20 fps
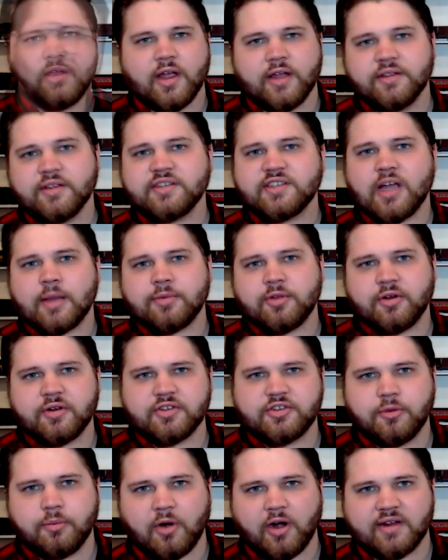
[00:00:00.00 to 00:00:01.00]
And this Top
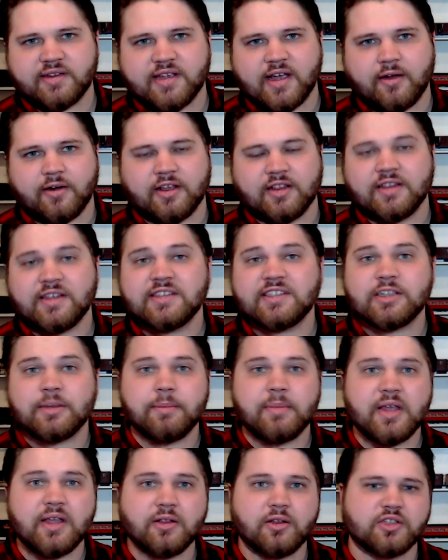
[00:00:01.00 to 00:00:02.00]
32 breakdown, at least
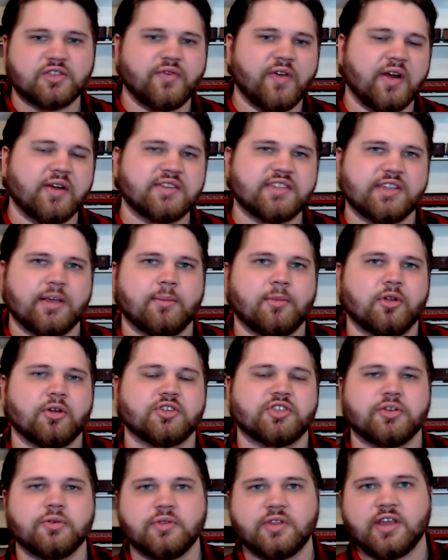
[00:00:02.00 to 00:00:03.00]
to me, looks very
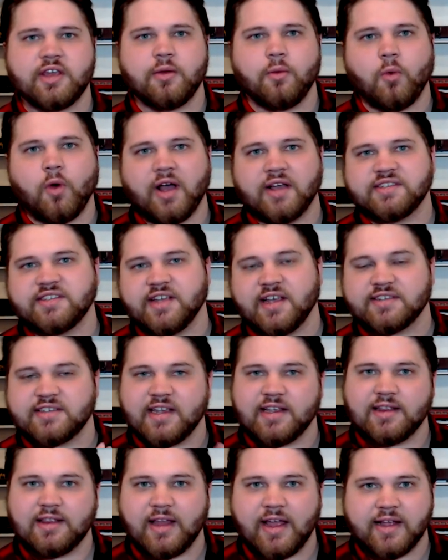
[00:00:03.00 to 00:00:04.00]
similar to the
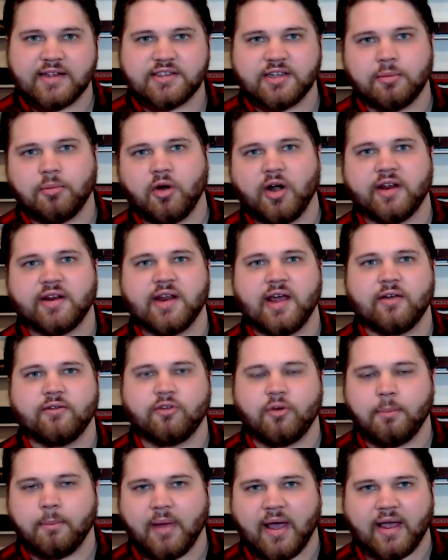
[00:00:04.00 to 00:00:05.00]
YCS Atlanta breakdown
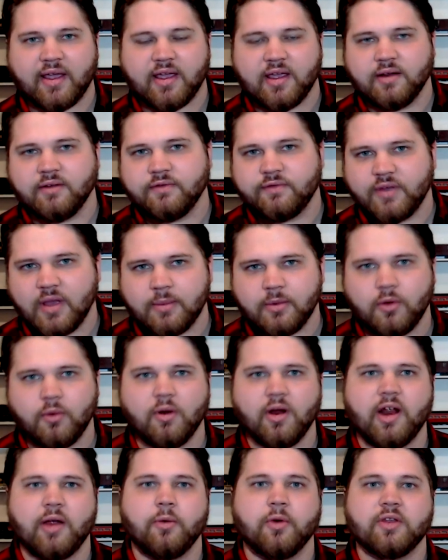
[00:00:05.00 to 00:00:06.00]
from back in
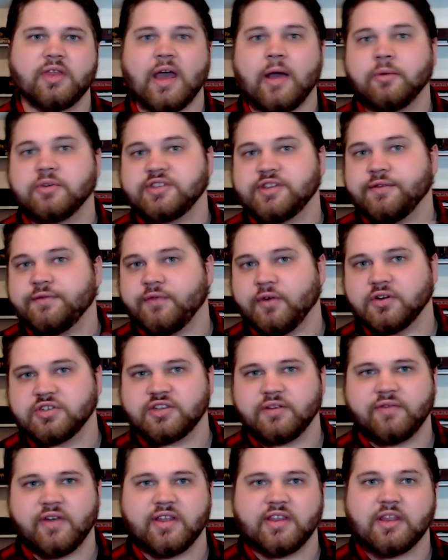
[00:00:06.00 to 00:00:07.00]
February, where that was the
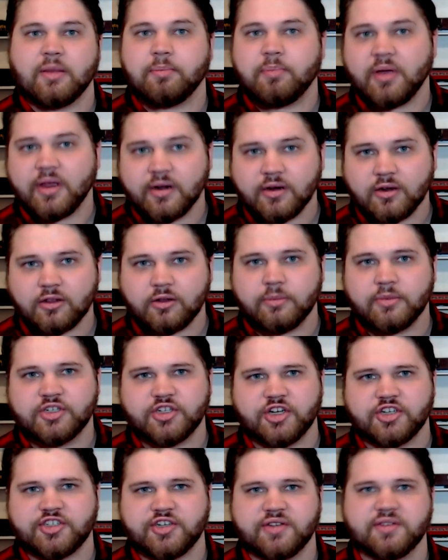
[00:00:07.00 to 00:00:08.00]
first event that Pendulum
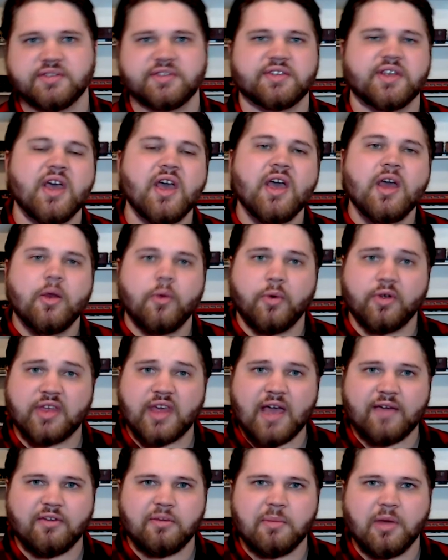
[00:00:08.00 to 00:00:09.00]
Magicians with
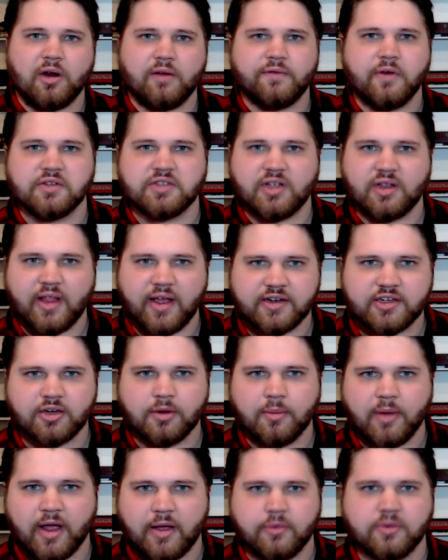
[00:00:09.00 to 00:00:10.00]
Heavy Metal Foes
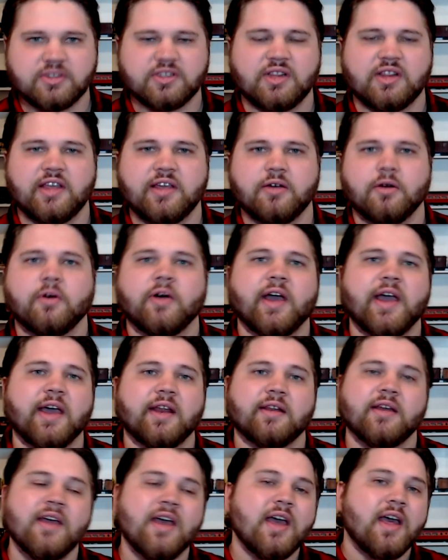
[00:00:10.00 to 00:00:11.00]
Electrumite was legal.
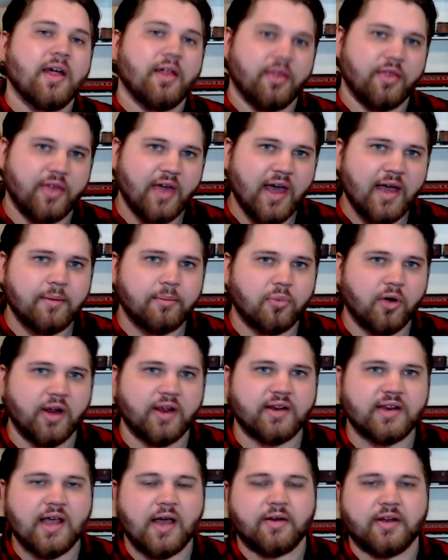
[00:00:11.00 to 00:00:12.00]
And that
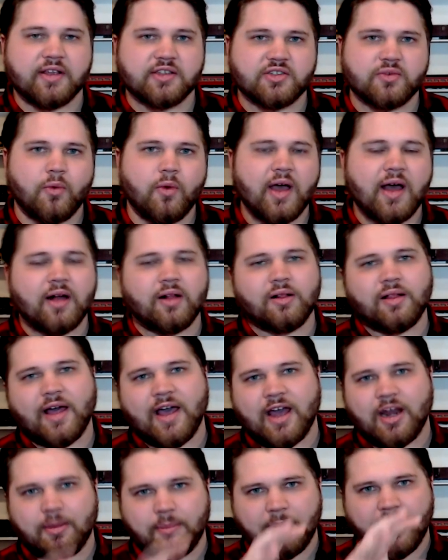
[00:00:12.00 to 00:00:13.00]
breakdown as well
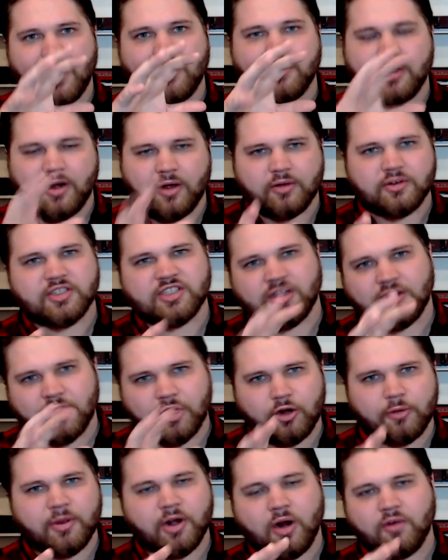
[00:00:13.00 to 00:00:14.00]
had about, you know, just a
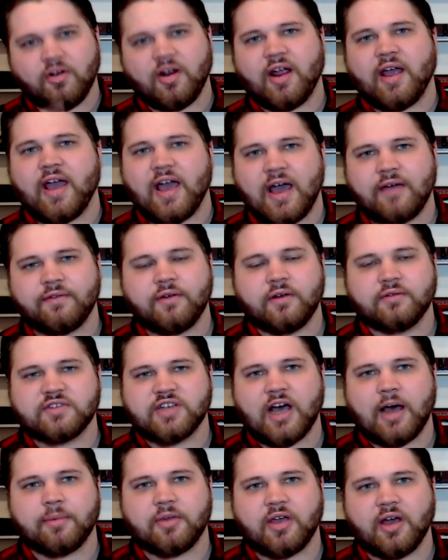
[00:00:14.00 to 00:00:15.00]
little bit over half of
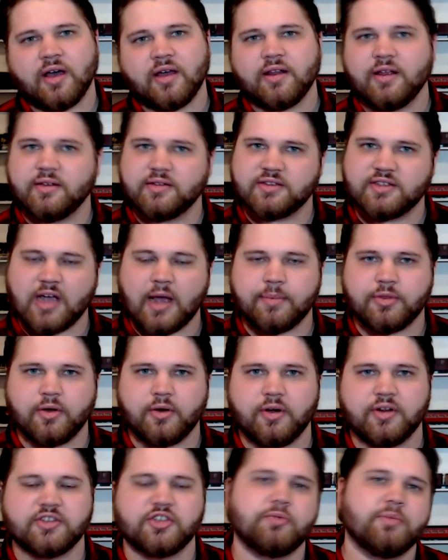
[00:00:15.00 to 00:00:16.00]
Top Cut and Top
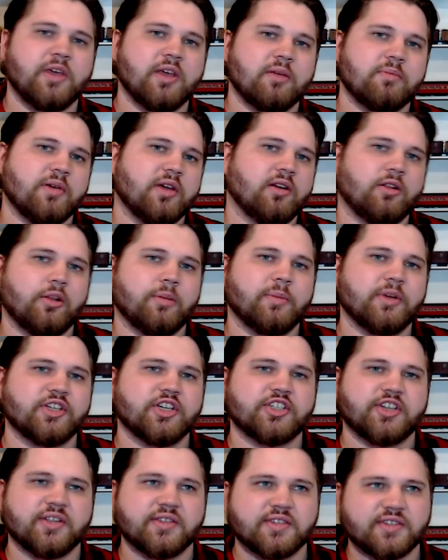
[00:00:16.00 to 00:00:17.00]
32 being Pendulum
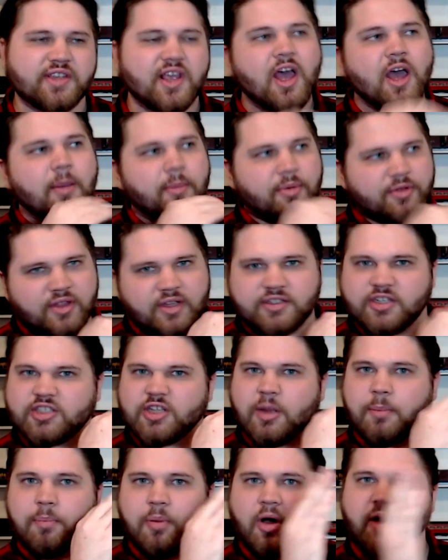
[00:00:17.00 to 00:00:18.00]
Magicians, but then
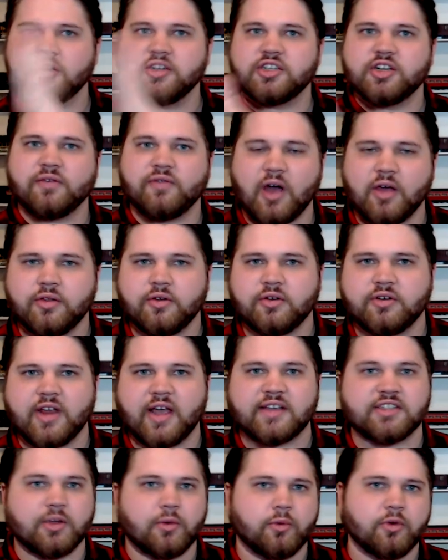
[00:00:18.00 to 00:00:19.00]
just a bunch of other
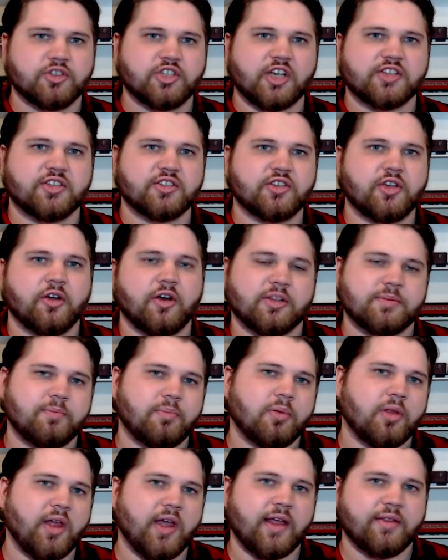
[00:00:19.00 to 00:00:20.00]
decks that were just as as good as
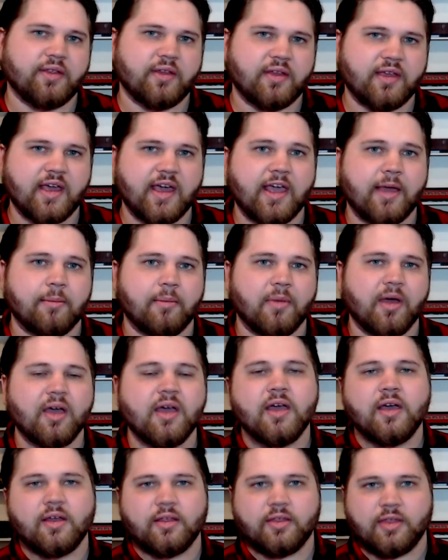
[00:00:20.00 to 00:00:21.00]
playing the game
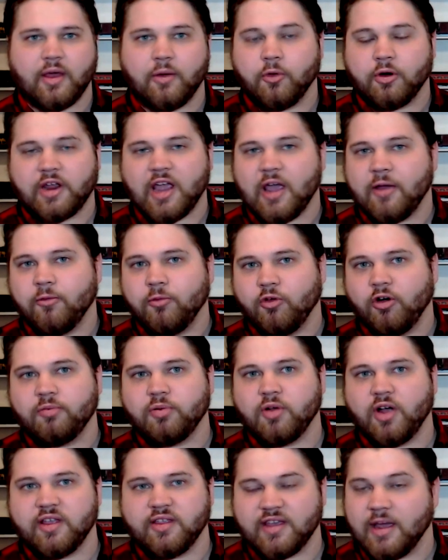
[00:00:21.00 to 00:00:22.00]
that were capable of
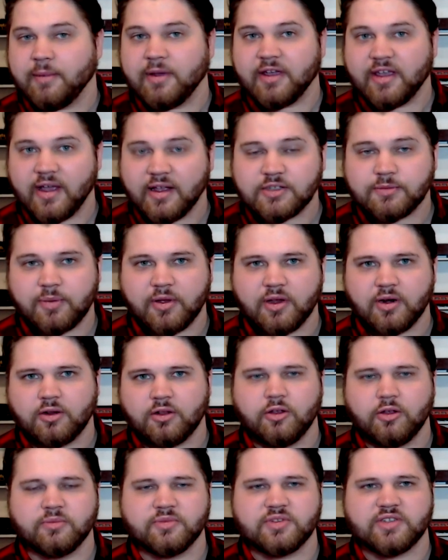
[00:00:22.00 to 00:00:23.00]
playing the game against
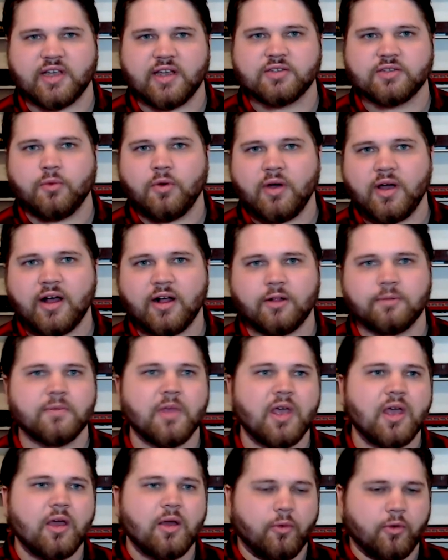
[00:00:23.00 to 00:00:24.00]
pendulums as well
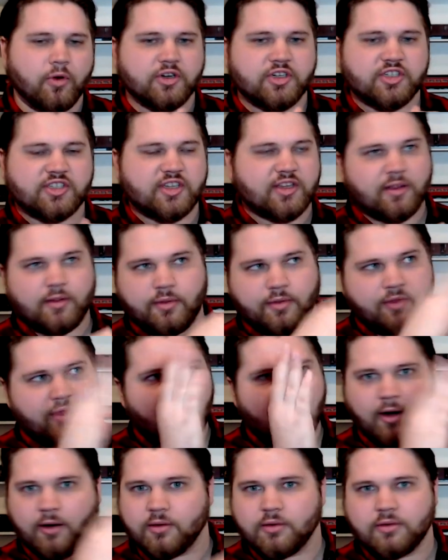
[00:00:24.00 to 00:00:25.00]
were just
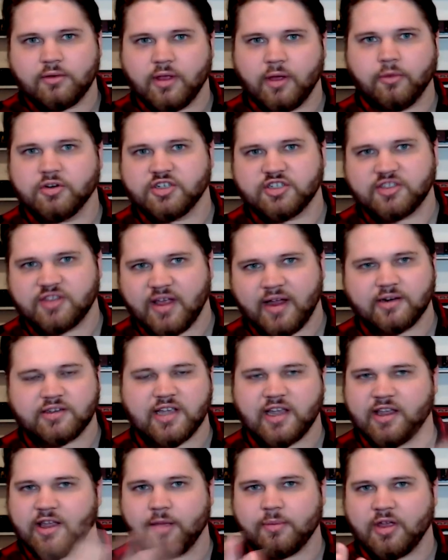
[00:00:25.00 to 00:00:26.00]
there. They were just there
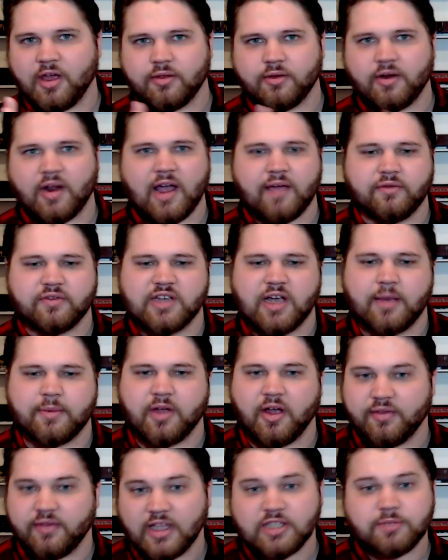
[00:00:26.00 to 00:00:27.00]
taking up the other half of Top
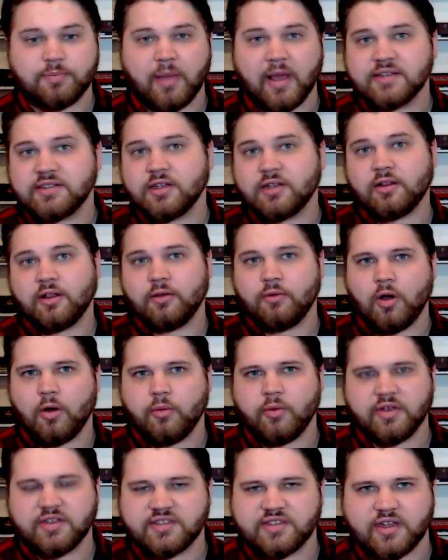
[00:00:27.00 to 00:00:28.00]
Cut. And that's basically
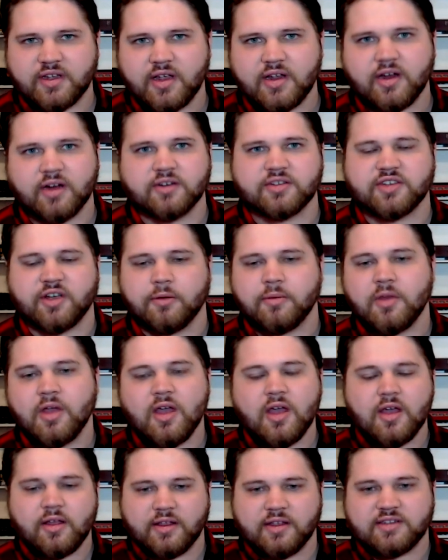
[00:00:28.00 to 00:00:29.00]
what we see here. So
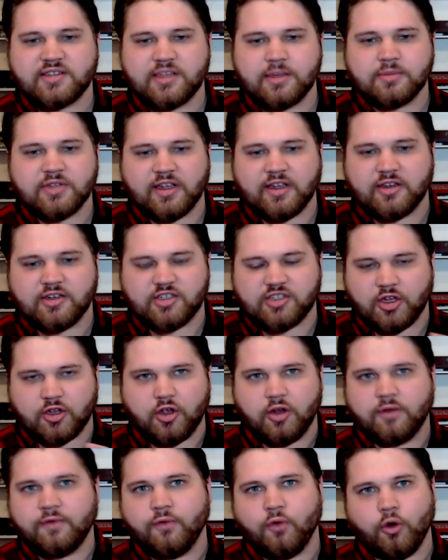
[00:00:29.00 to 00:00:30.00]
this seems like just a
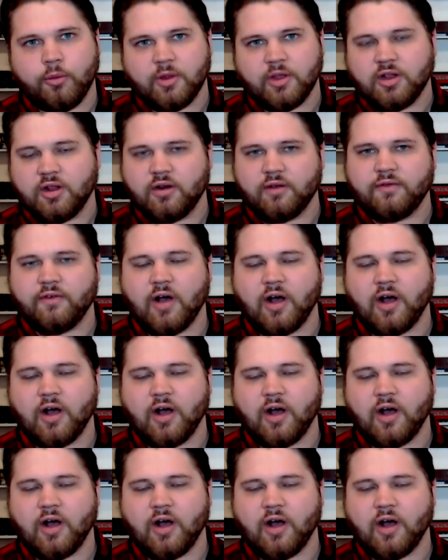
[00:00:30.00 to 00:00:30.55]
good formula to